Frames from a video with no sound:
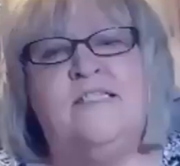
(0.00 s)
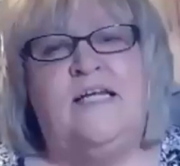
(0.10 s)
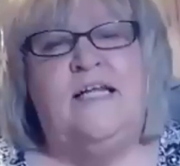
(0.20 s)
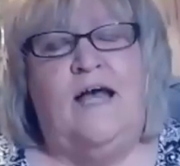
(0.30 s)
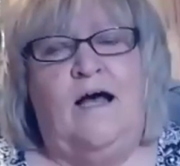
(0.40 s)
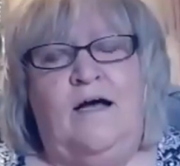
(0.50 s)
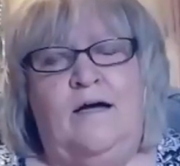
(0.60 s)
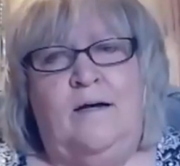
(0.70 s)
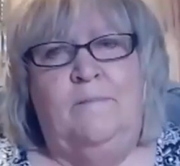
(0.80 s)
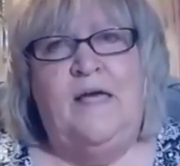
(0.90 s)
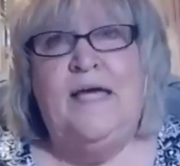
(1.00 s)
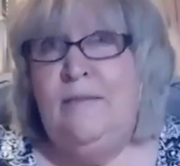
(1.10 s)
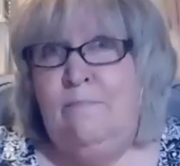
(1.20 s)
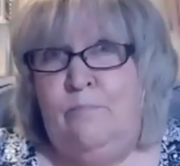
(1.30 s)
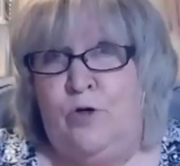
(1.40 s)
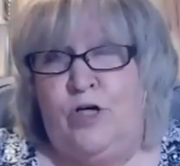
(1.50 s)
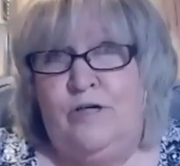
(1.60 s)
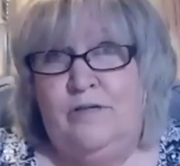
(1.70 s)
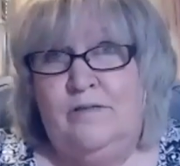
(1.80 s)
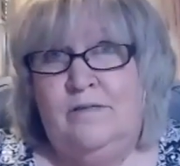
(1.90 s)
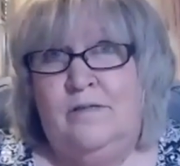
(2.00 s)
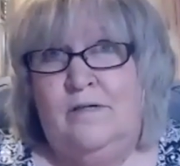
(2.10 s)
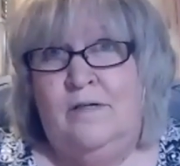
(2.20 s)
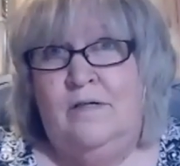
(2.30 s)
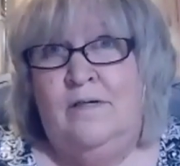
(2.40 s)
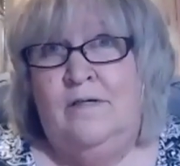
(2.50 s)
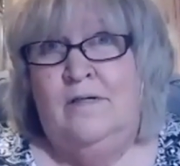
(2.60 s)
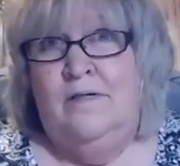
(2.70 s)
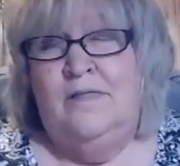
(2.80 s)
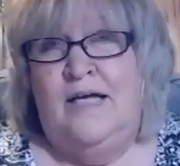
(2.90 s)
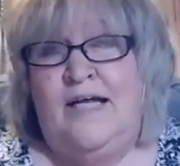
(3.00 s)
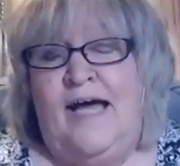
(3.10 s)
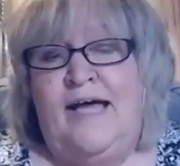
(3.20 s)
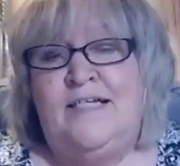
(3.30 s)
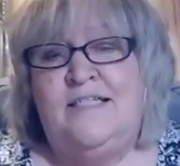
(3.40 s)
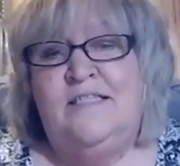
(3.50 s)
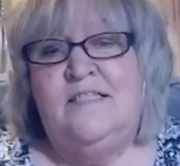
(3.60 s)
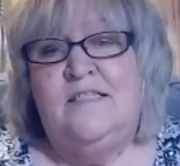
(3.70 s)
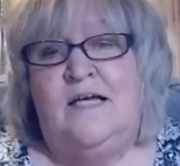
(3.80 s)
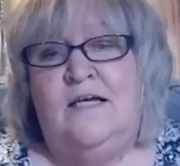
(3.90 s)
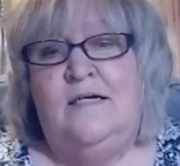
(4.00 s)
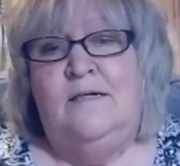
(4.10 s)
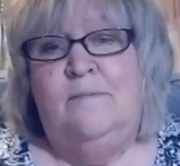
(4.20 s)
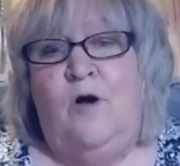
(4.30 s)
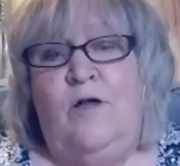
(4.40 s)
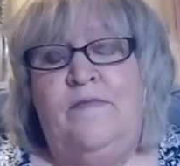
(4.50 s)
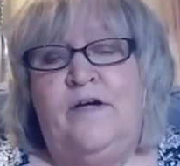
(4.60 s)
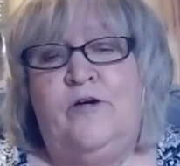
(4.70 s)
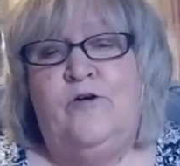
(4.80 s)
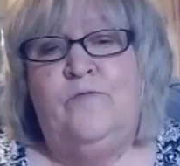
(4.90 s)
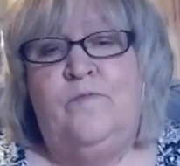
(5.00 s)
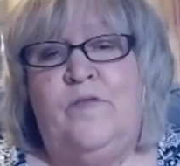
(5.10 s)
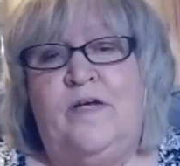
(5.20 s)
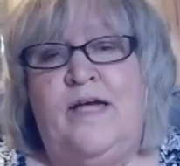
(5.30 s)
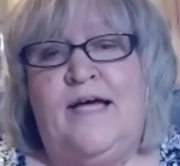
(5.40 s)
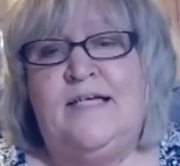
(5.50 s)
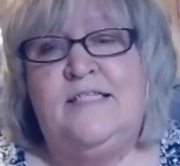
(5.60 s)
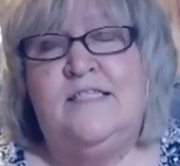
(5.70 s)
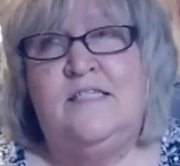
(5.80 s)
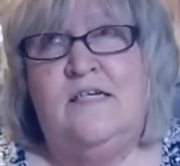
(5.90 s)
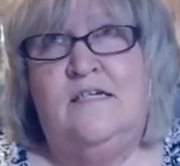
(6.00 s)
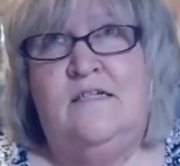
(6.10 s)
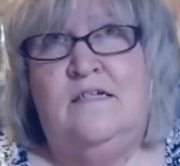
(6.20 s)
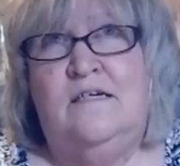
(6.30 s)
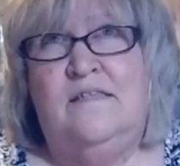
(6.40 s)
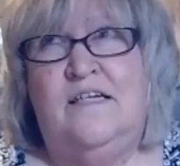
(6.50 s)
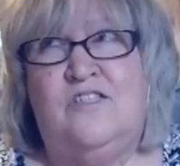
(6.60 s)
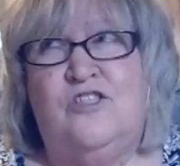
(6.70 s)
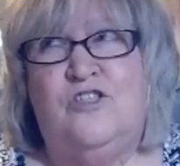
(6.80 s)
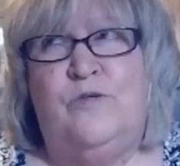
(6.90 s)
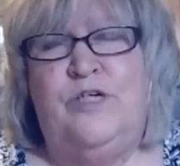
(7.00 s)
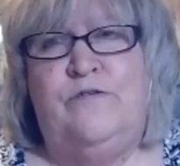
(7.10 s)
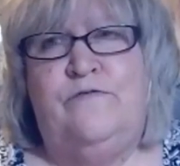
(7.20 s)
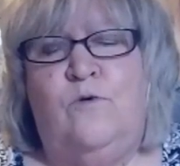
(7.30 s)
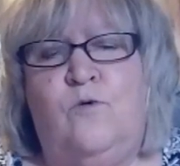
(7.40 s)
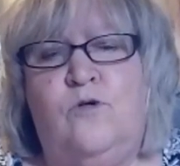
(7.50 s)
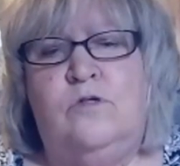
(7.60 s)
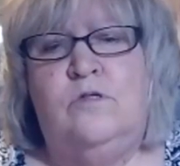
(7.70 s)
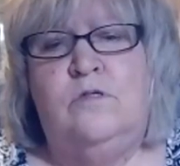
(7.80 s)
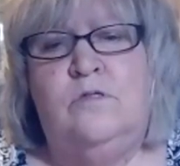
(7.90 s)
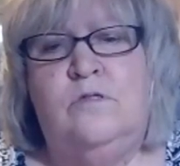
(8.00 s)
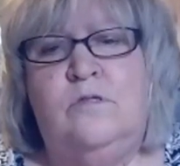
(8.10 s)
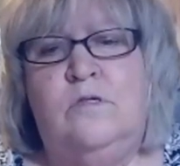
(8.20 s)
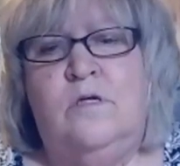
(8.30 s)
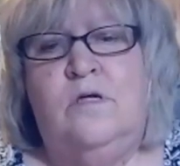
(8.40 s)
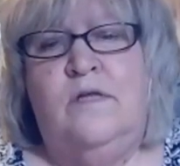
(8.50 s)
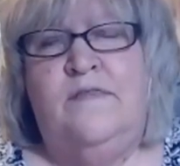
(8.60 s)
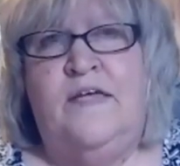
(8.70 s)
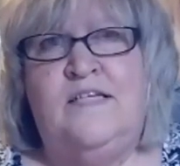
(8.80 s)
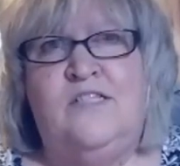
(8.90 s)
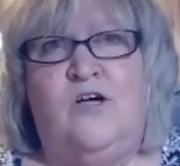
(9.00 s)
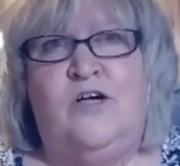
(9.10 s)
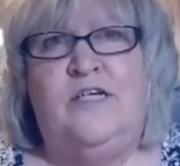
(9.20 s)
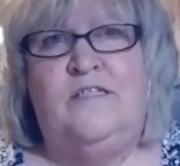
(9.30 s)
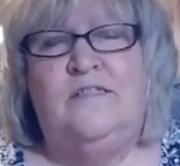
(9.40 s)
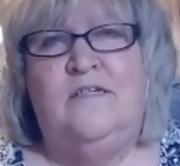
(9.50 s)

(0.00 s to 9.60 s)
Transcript: an ebook that has on there that has I think it's 3 or 4 things on it,